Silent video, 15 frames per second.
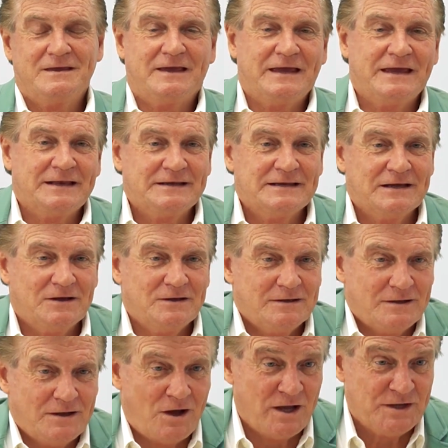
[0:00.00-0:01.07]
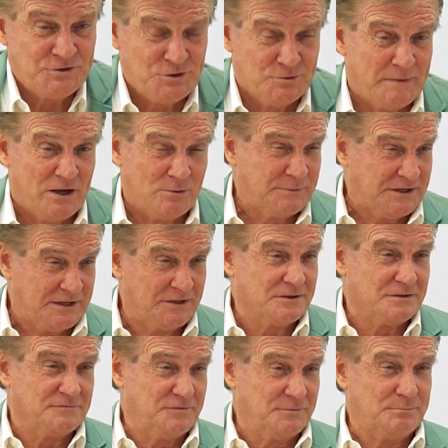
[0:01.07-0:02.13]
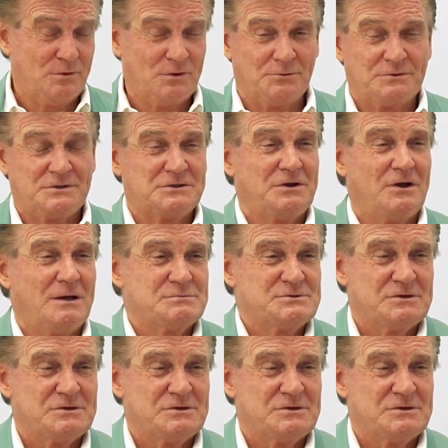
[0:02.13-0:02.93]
And uh, I knew Mal Meninga, the footballer at the time,